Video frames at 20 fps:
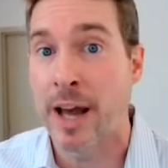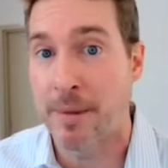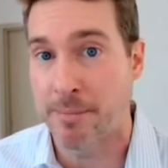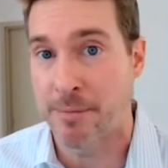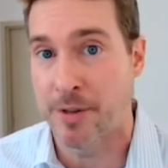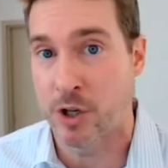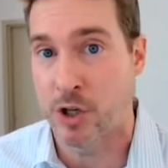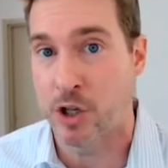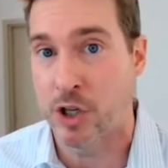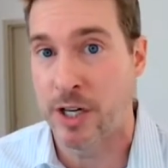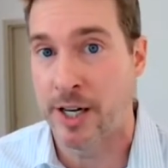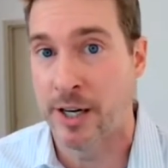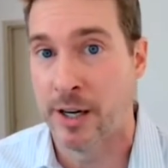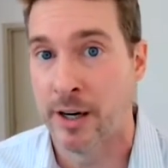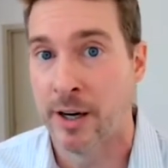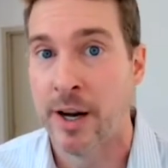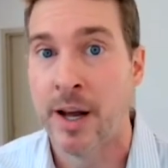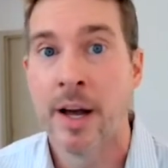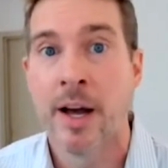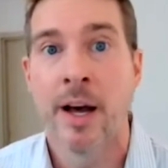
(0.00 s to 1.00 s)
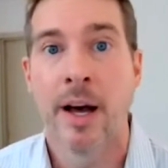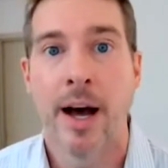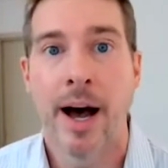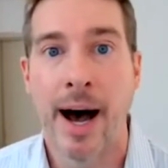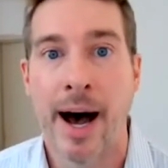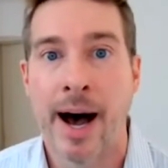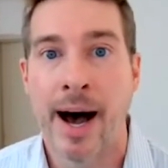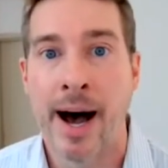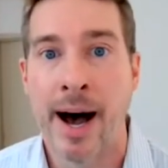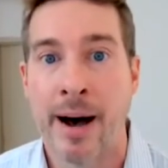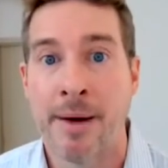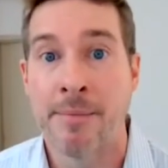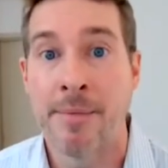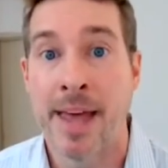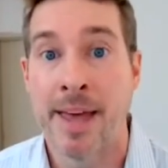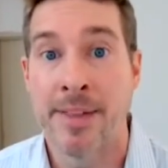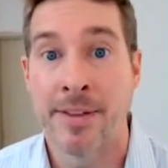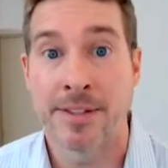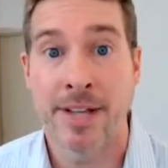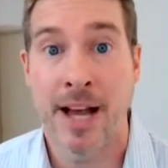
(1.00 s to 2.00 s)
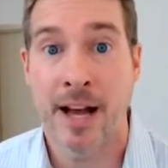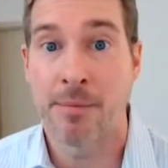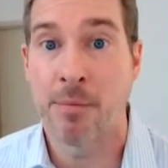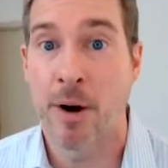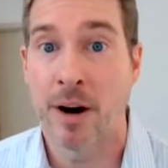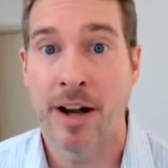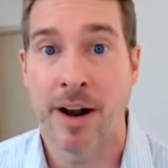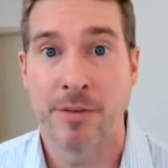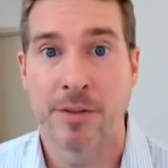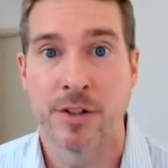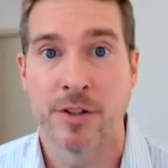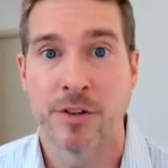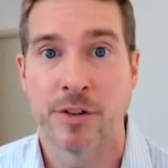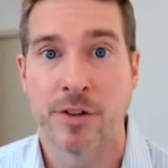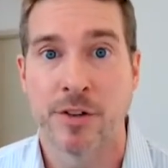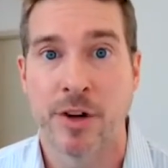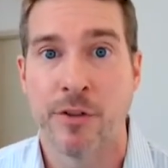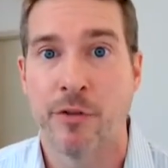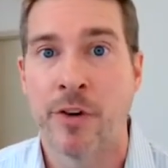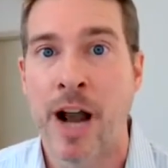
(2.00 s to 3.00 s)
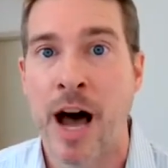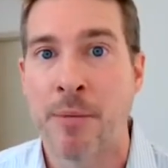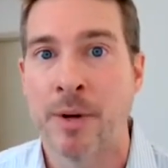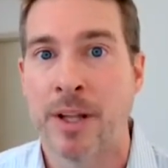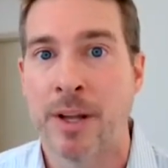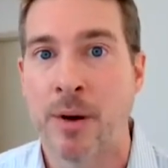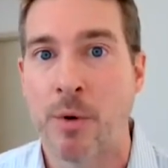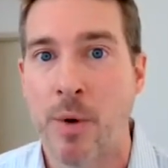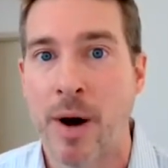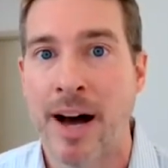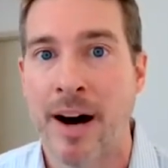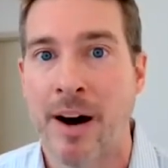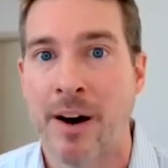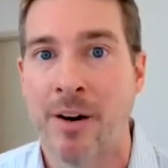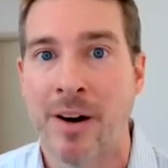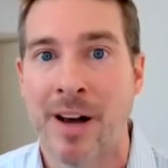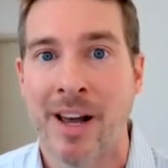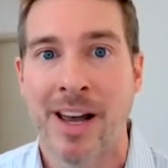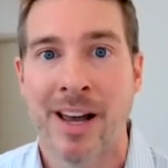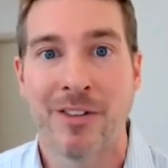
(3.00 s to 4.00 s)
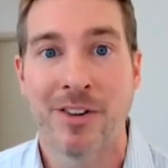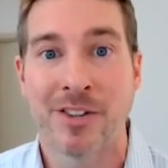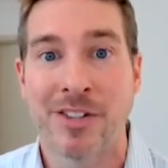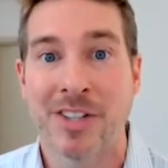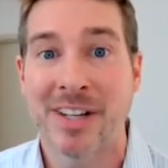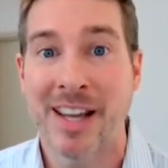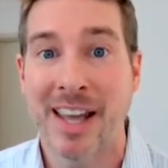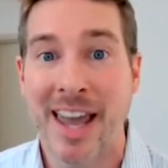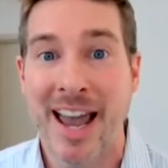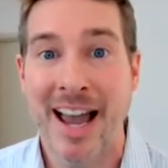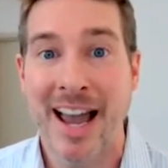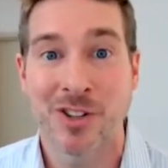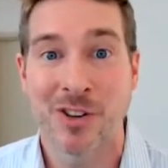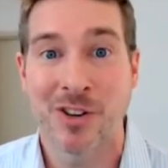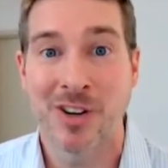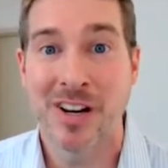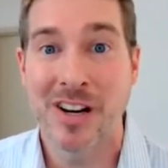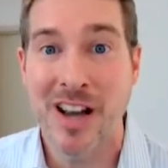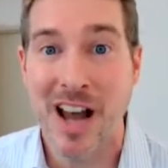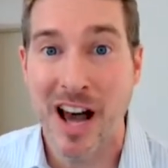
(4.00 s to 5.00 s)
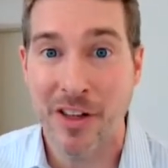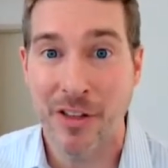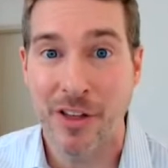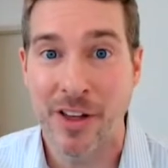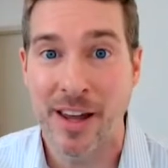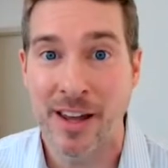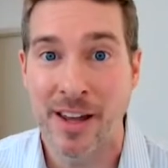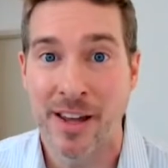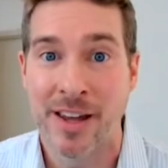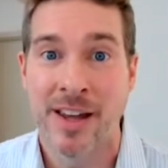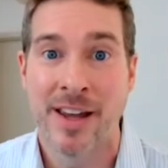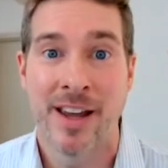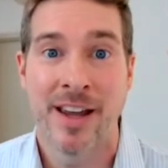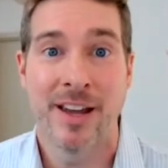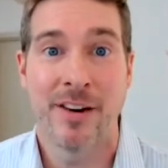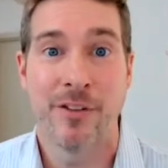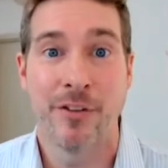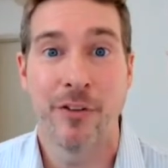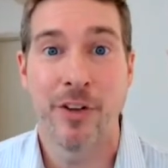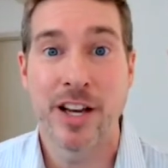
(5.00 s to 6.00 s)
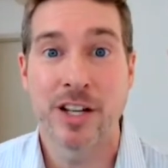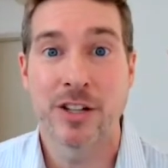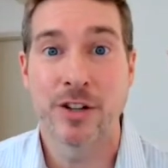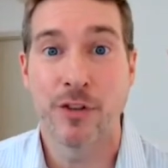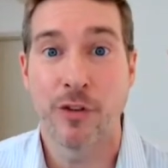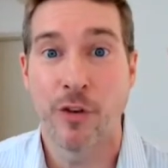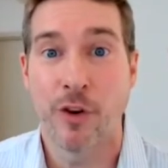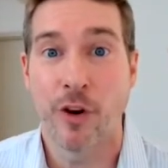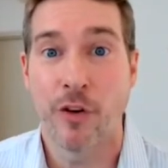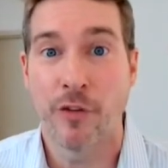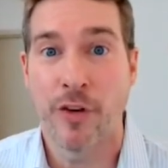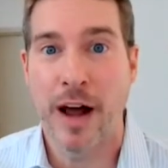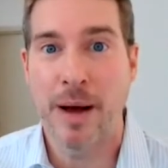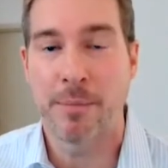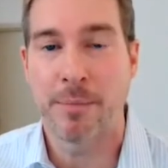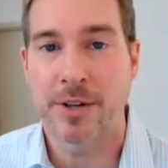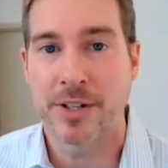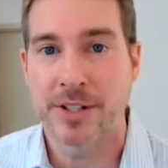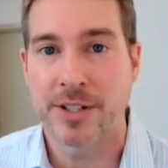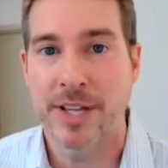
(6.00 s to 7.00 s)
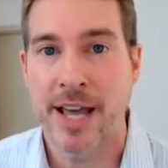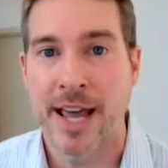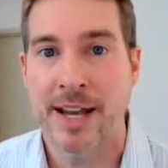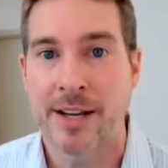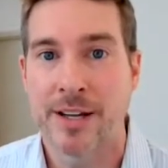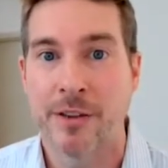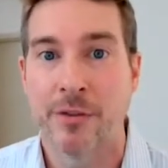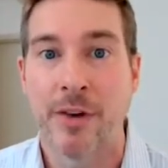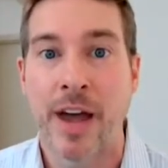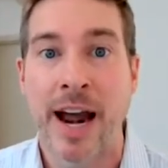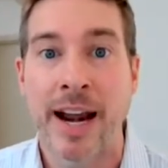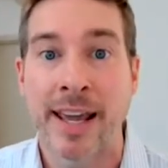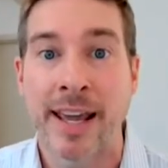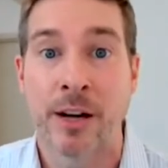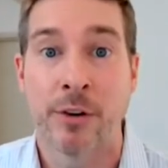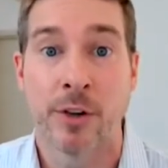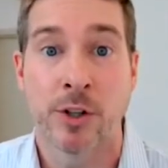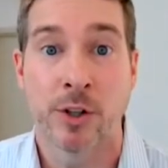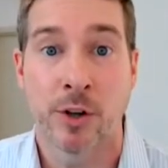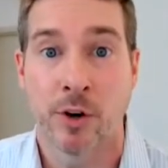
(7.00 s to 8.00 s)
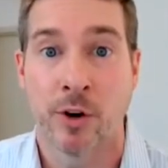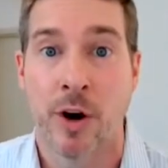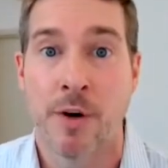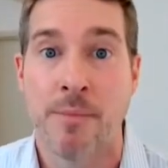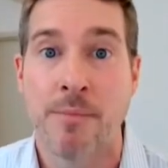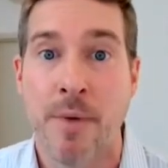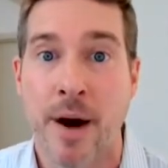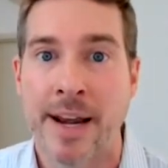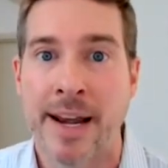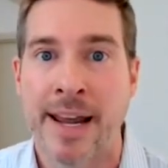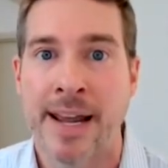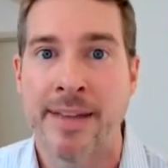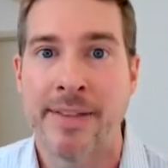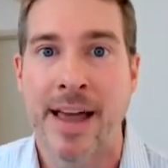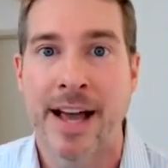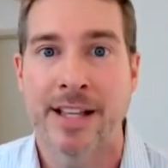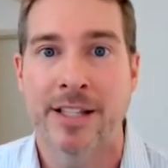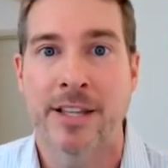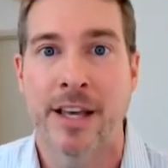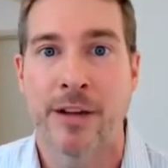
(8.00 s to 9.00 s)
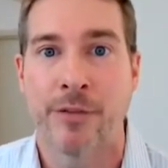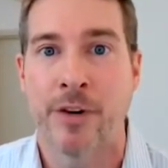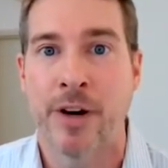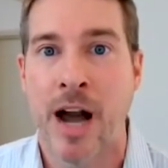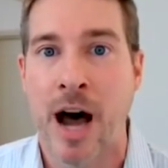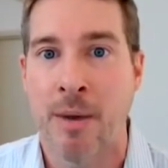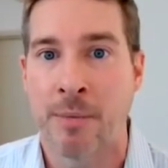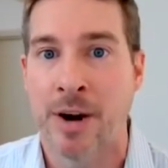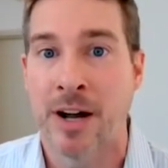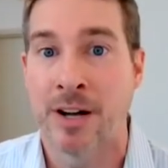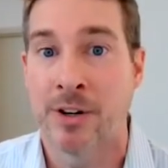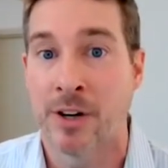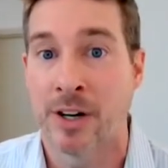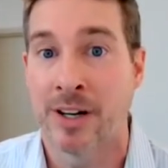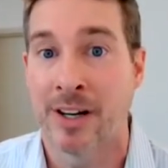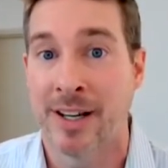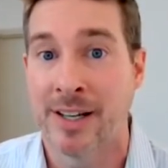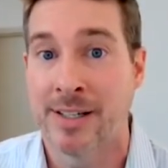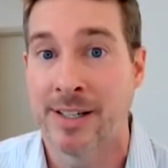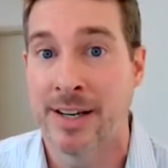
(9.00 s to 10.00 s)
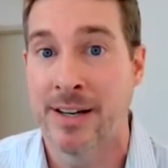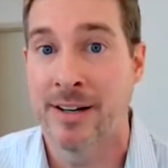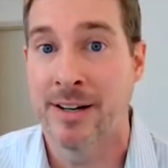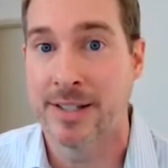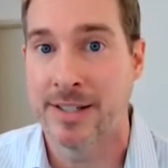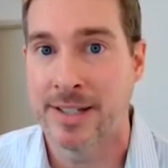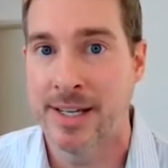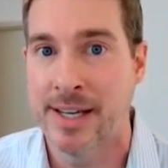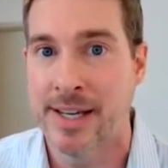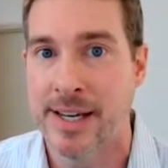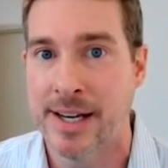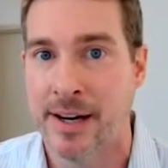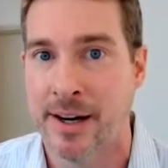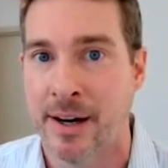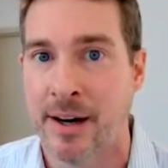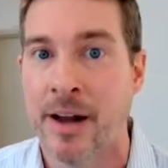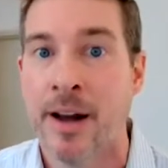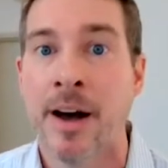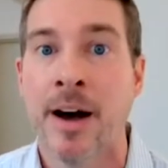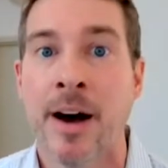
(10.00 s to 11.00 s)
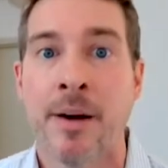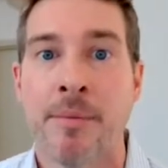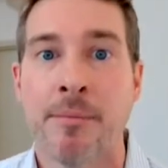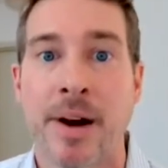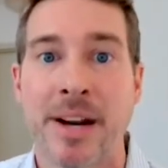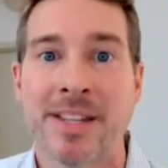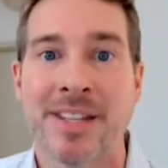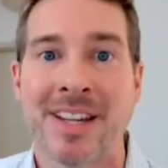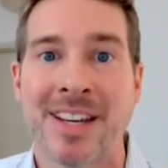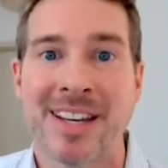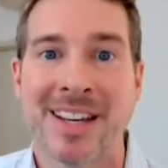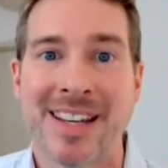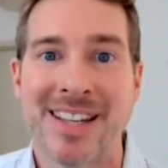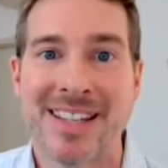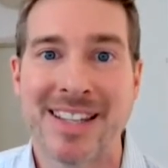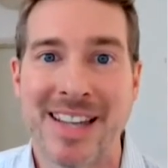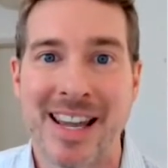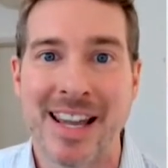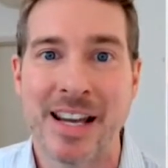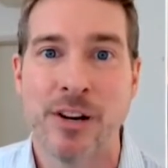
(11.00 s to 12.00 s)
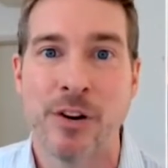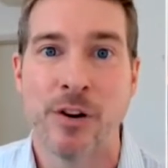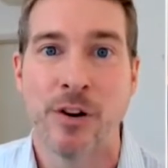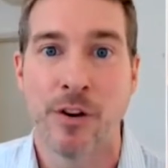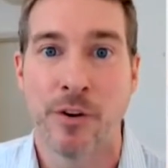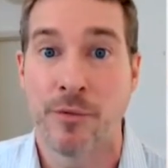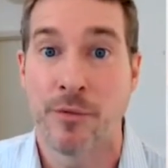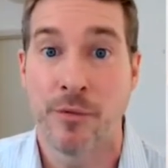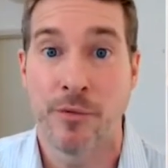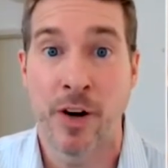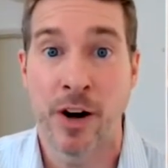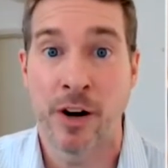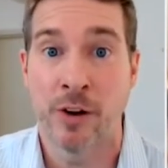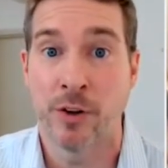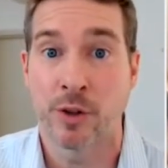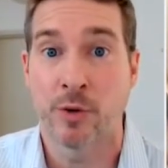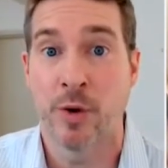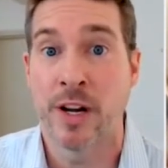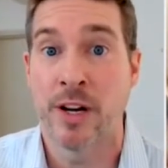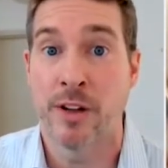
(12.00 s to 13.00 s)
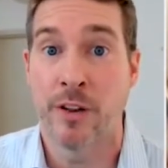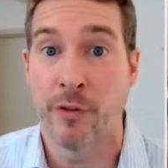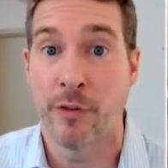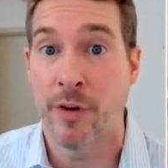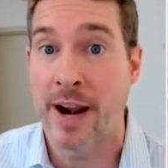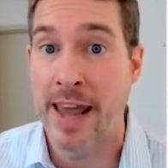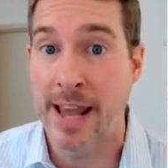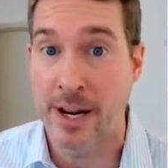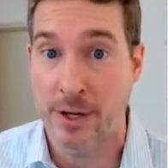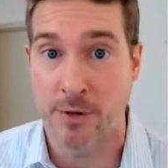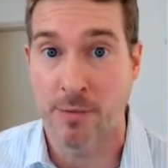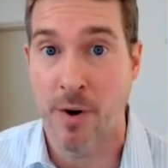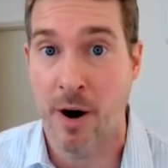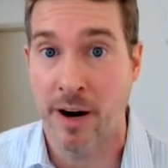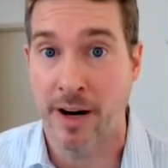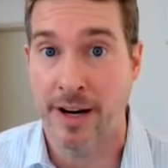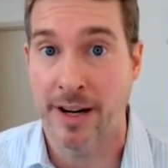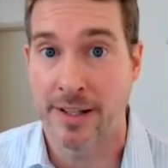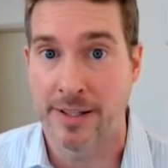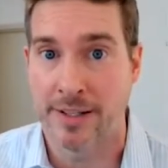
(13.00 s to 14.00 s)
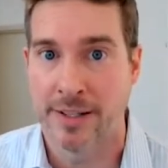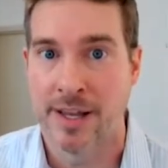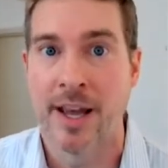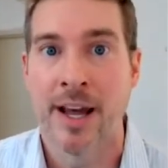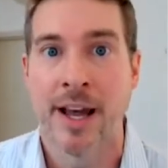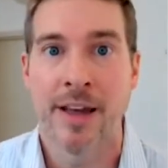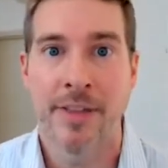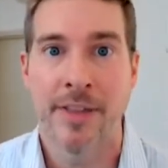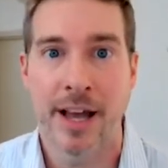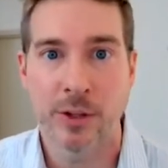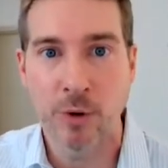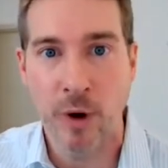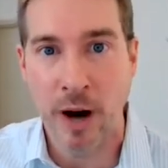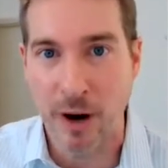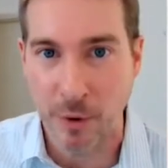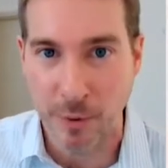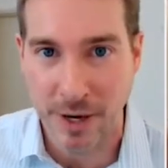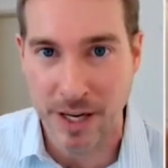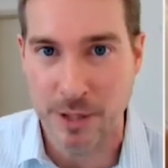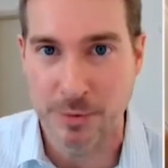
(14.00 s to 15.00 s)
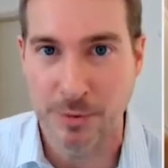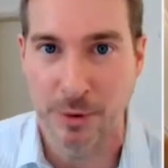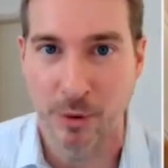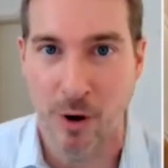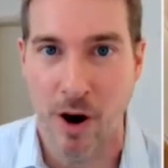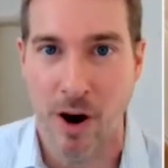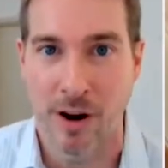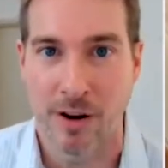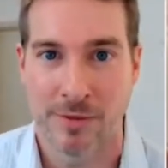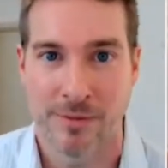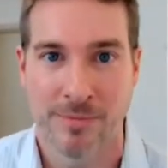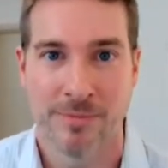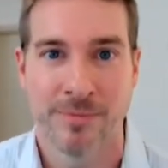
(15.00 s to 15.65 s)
up this year. Um, and the stock market obviously has done phenomenally well. If you're sitting in cash earning nothing, inflation's four or five percent. You've got to get a return on money, and that's that phenomenon you're going to continue to see here. Money's going to continue to funnel its way into the financial markets. That's why everybody been wrong.